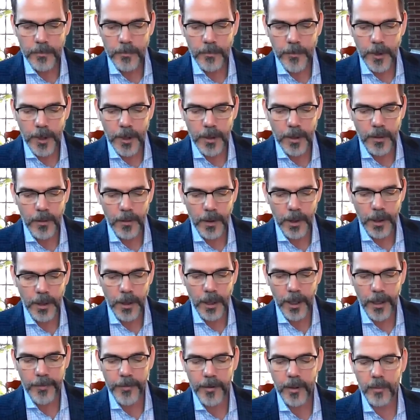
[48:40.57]
or
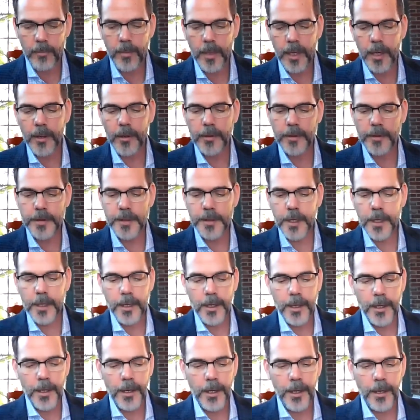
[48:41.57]
other modes
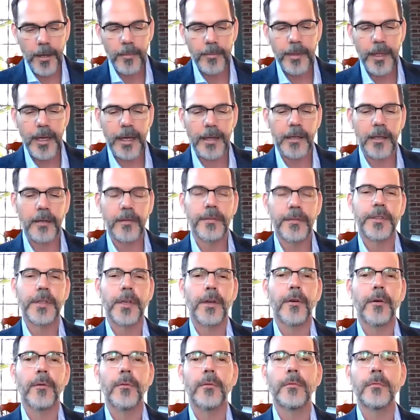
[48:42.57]
um, that have
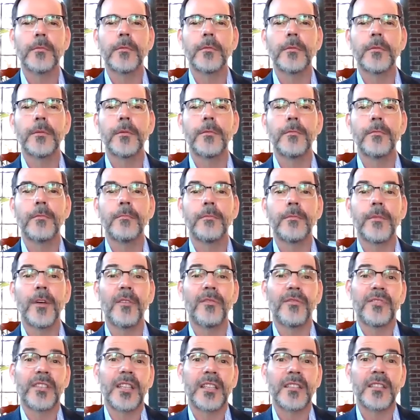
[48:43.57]
so
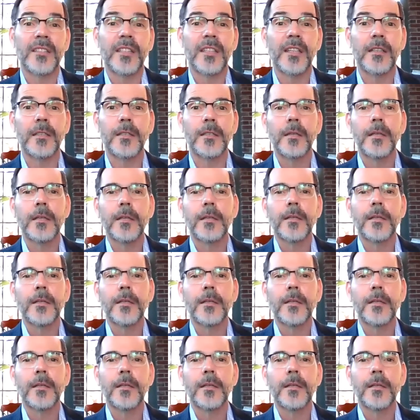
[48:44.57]
afflicted